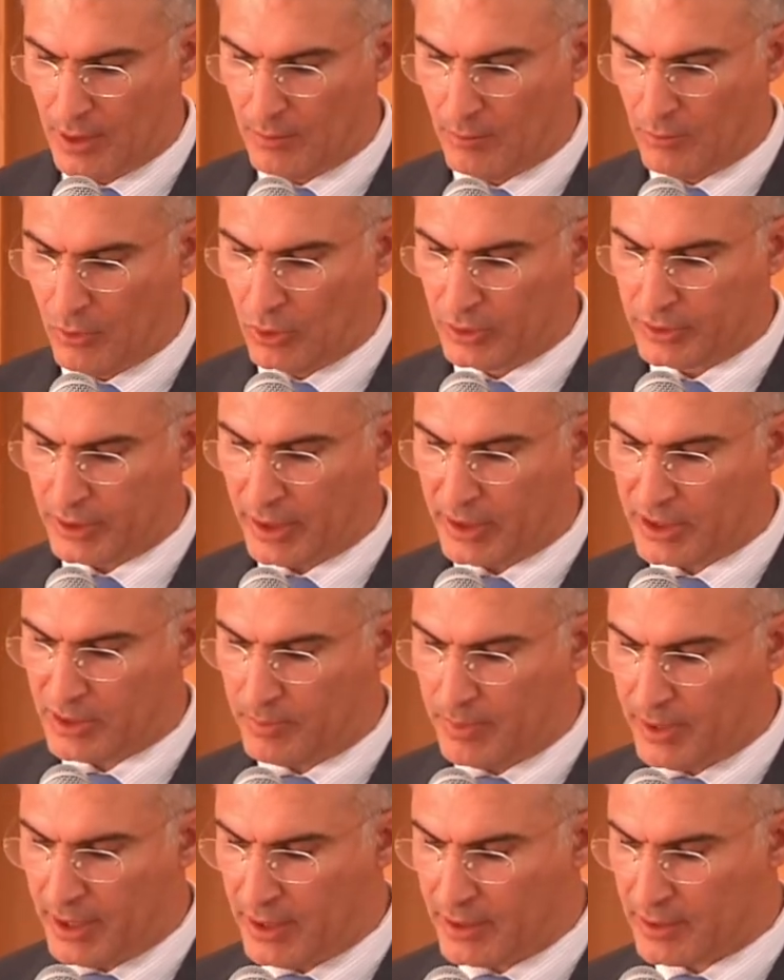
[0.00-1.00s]
Malta is
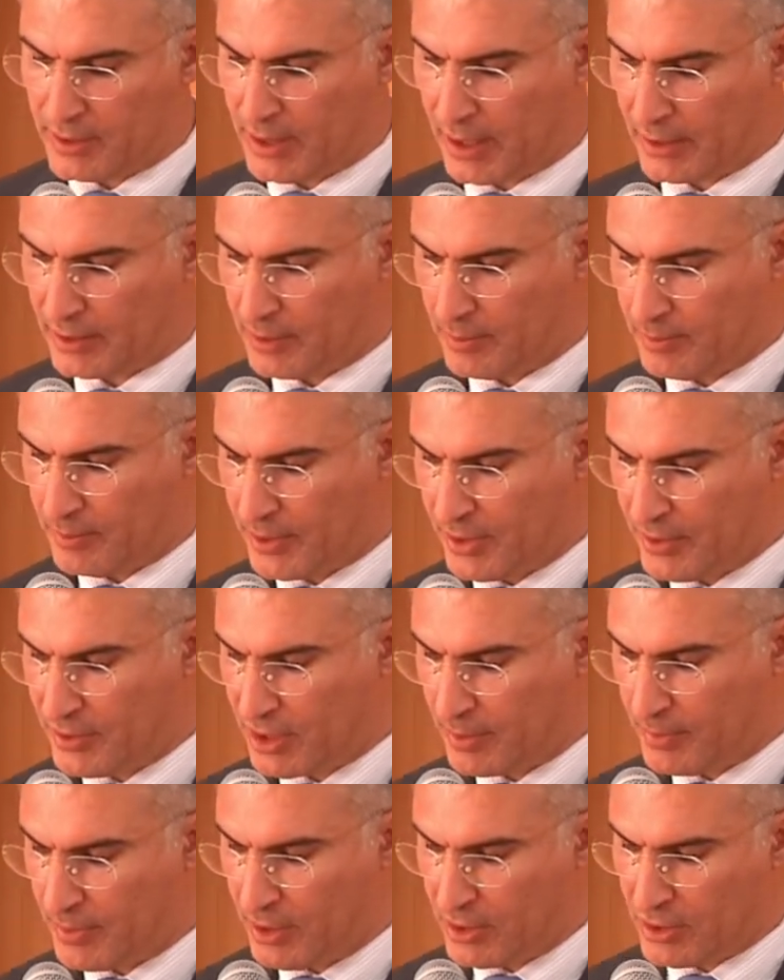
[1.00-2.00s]
pleased that the
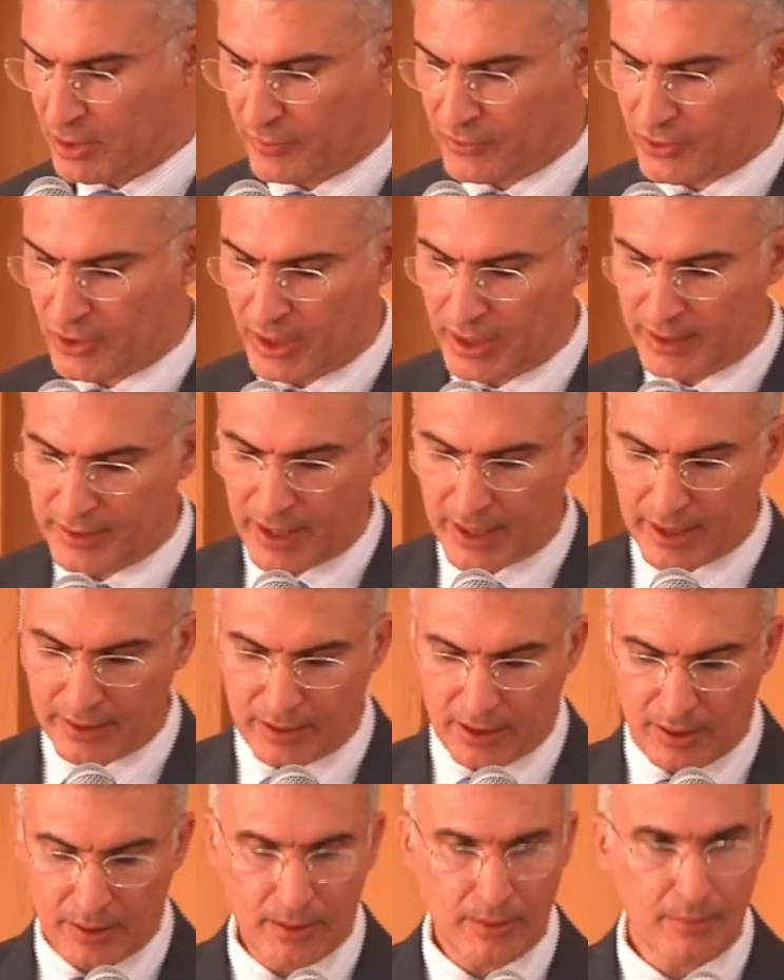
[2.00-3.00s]
principles of
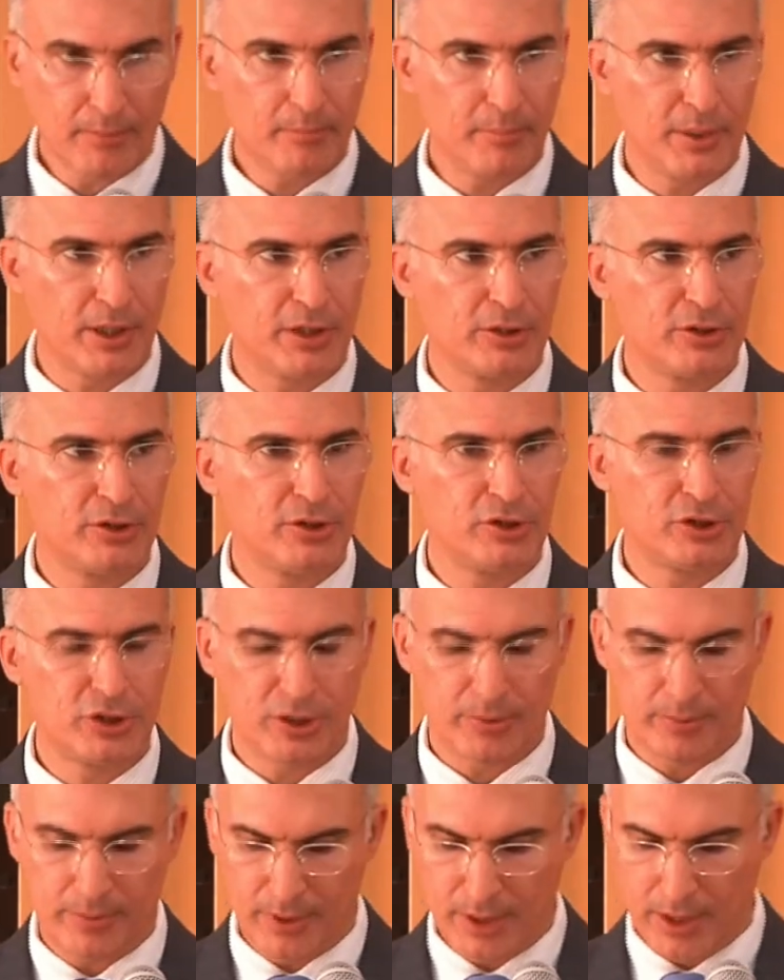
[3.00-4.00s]
solidarity,
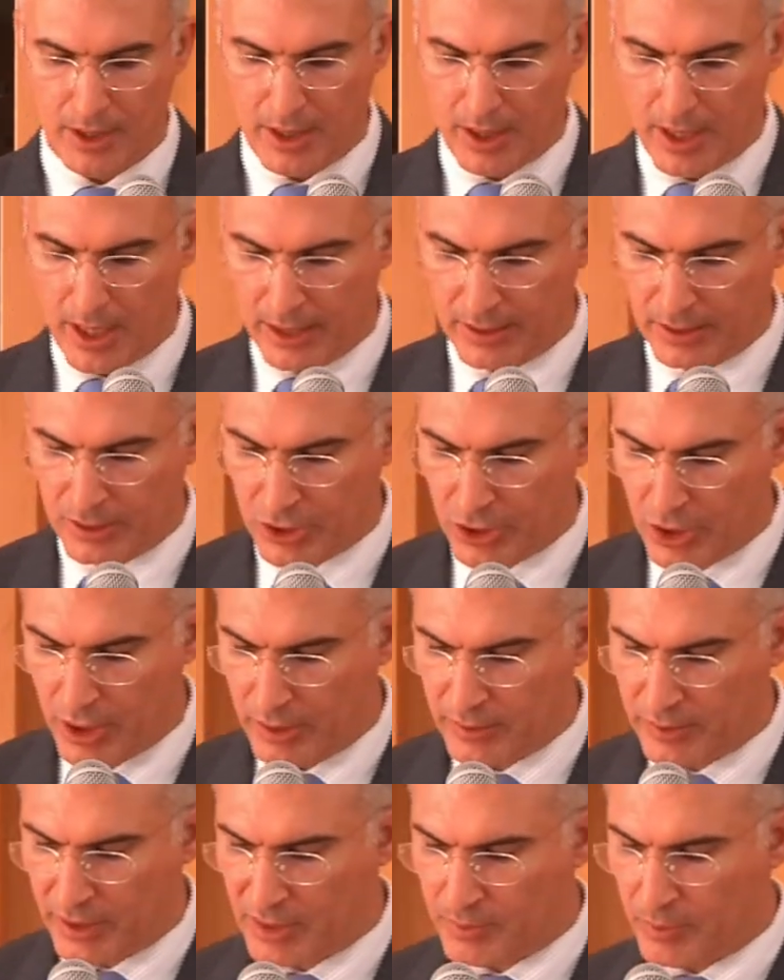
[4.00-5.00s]
partnership, and
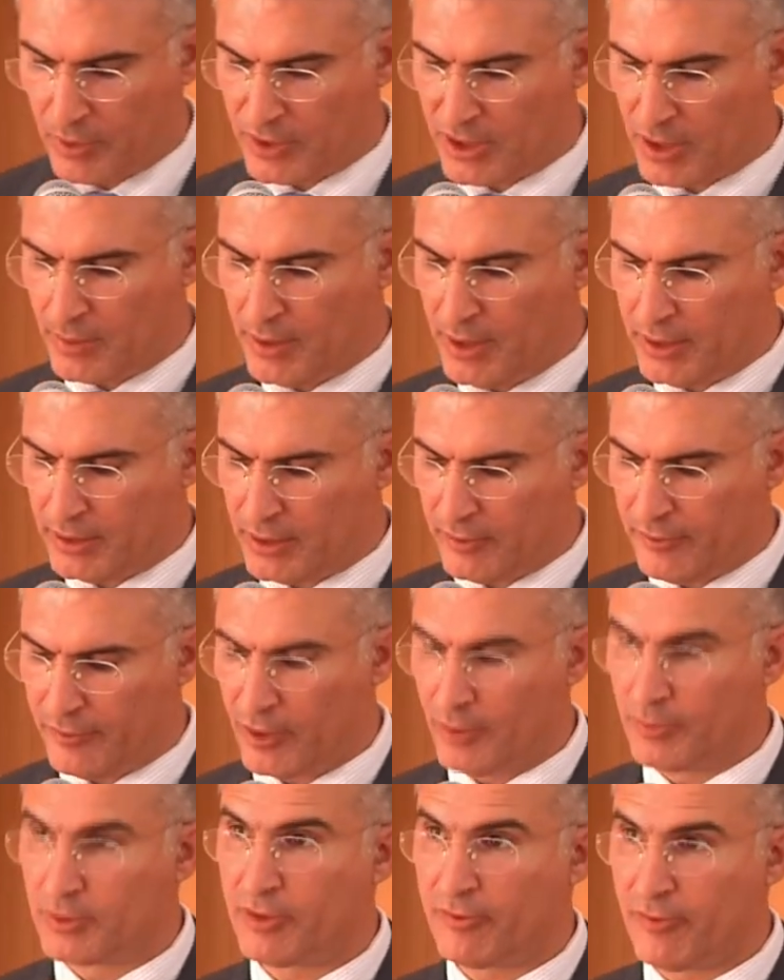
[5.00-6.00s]
shared responsibility
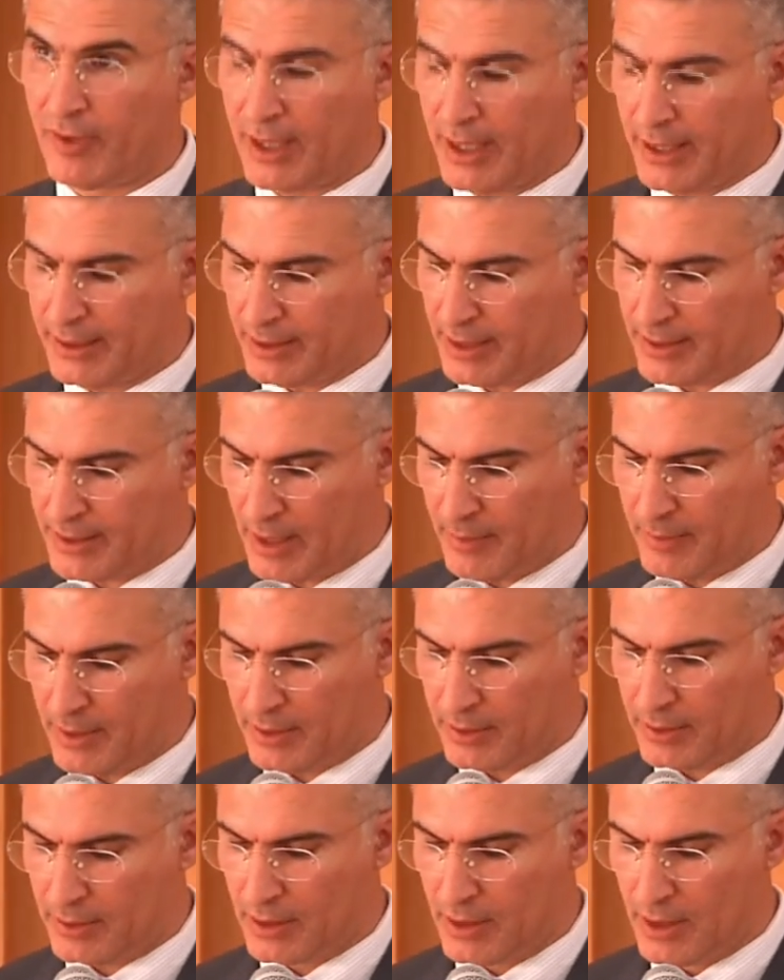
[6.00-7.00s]
from the Valletta
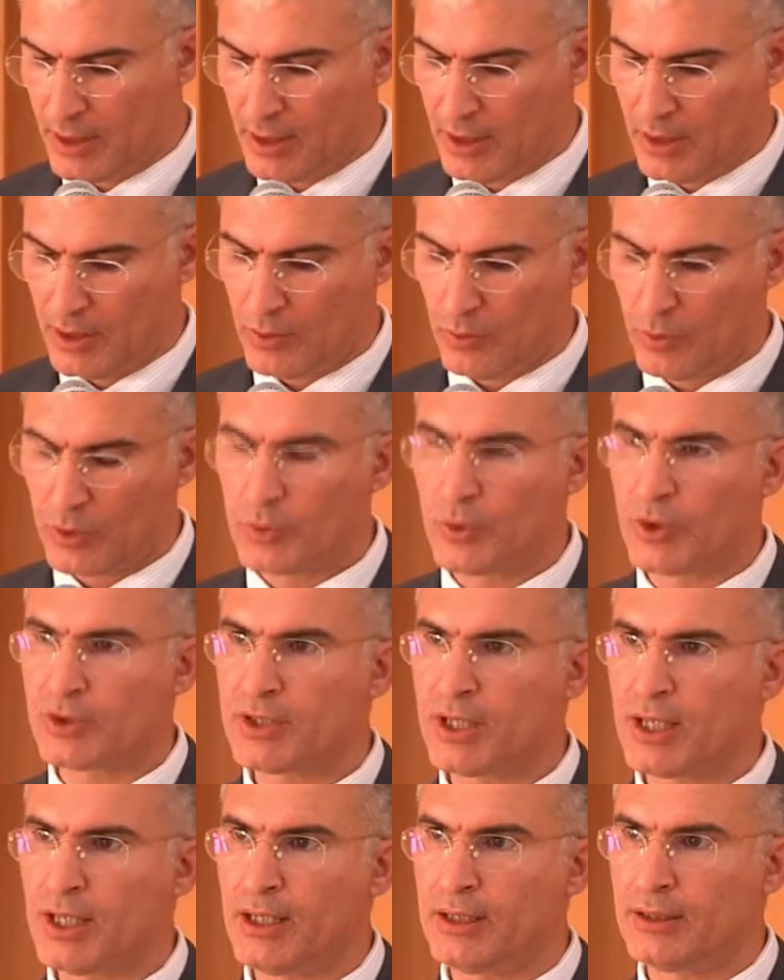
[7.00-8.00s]
Summit, which
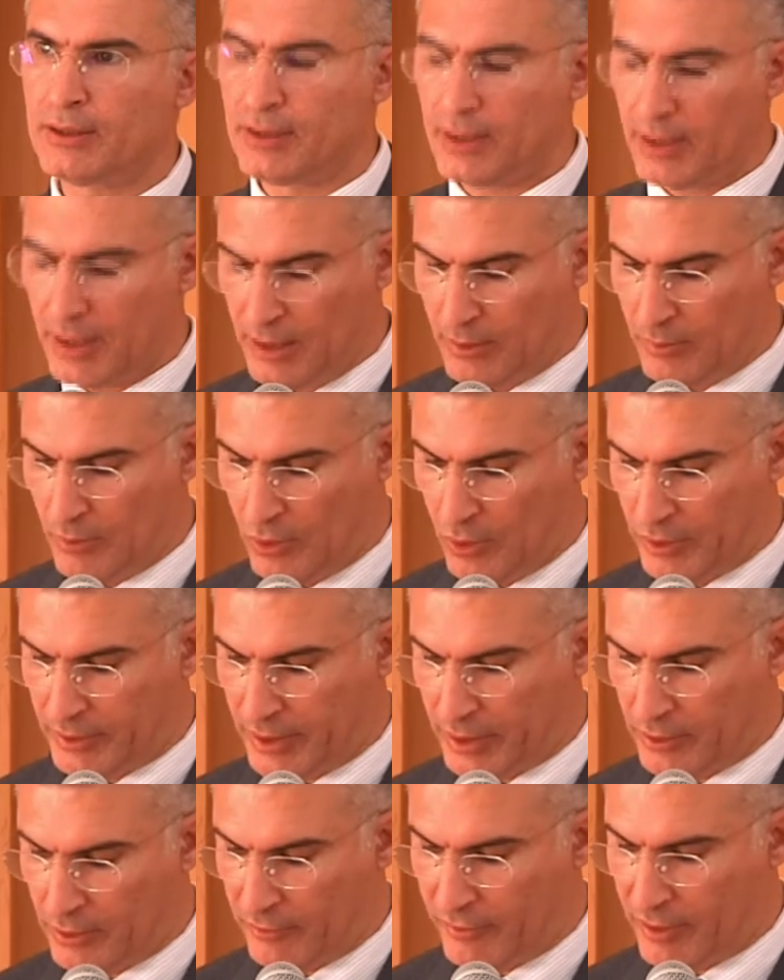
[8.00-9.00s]
was held in
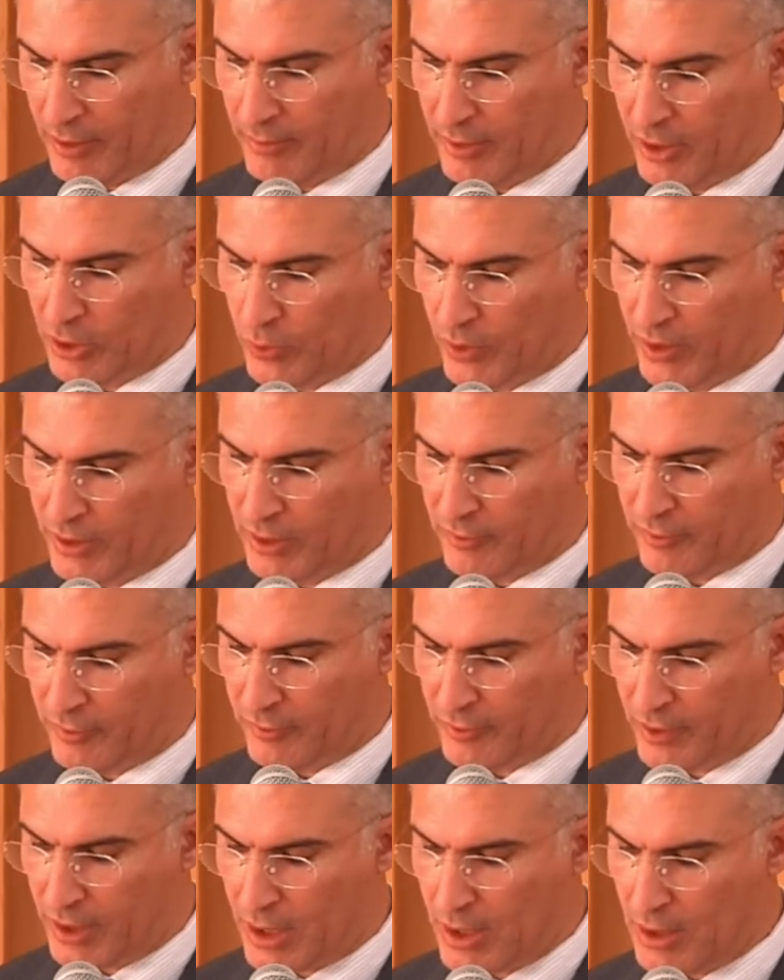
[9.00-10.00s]
Malta in November
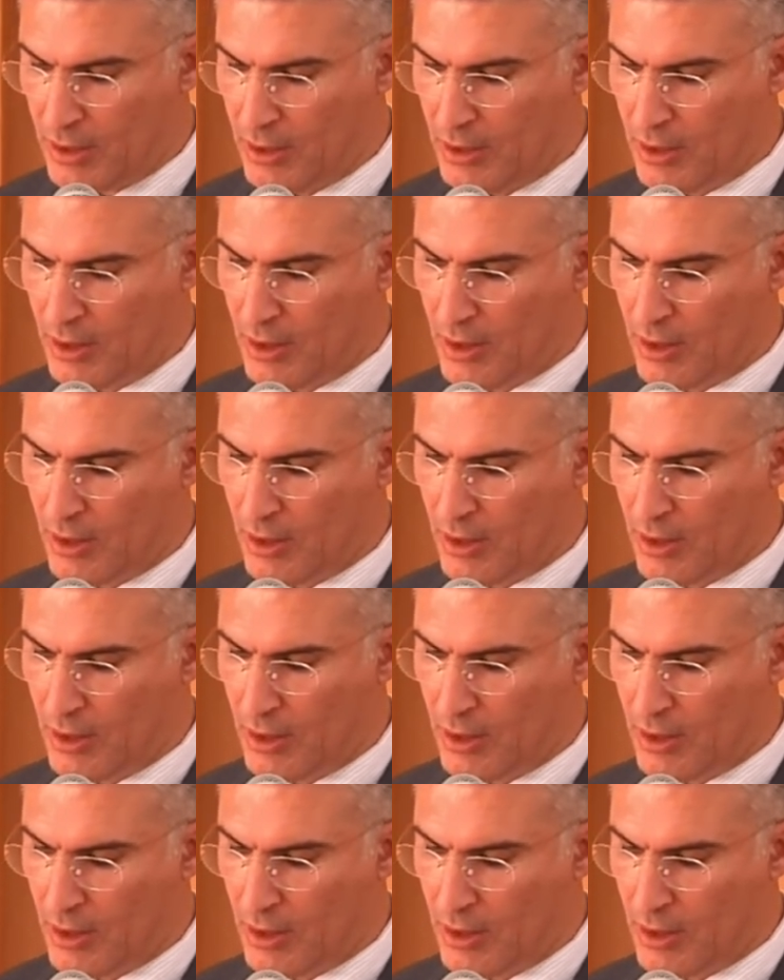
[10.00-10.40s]
2015,